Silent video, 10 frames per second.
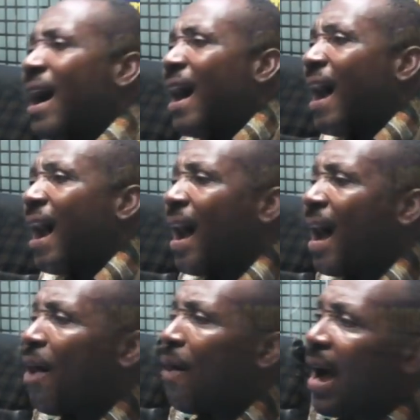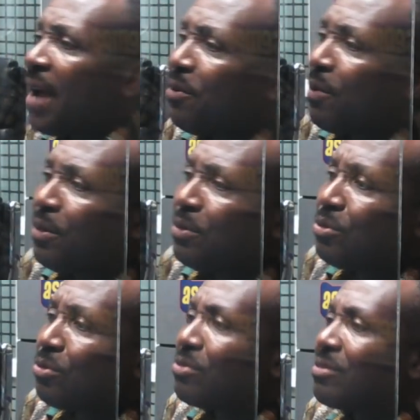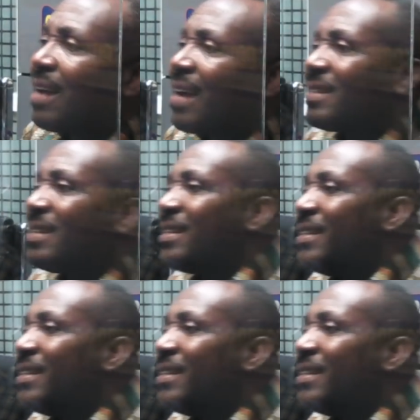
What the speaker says: how are you going to trust his